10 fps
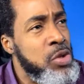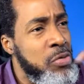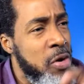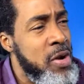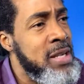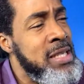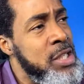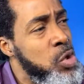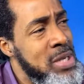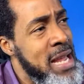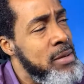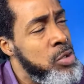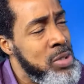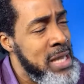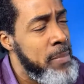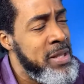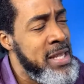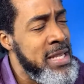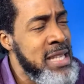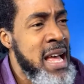ovarian cysts, those type of
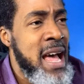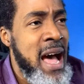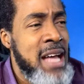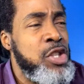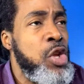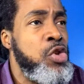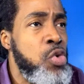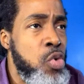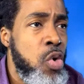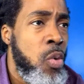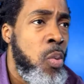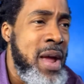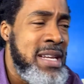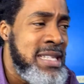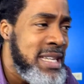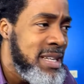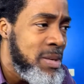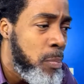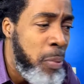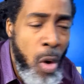things, has to do with
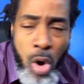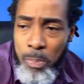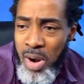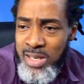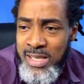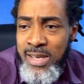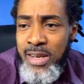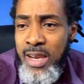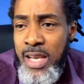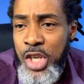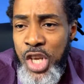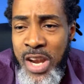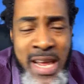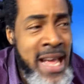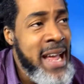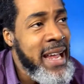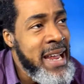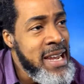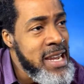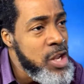poor blood circulation
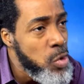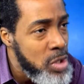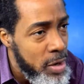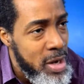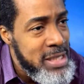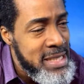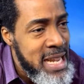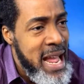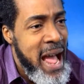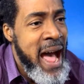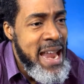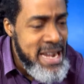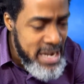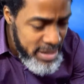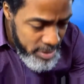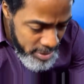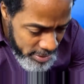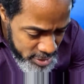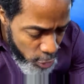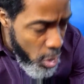in the uterus and
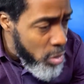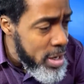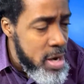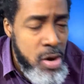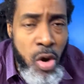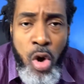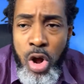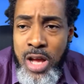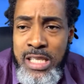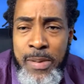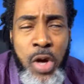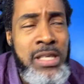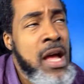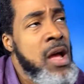surrounding organs. Because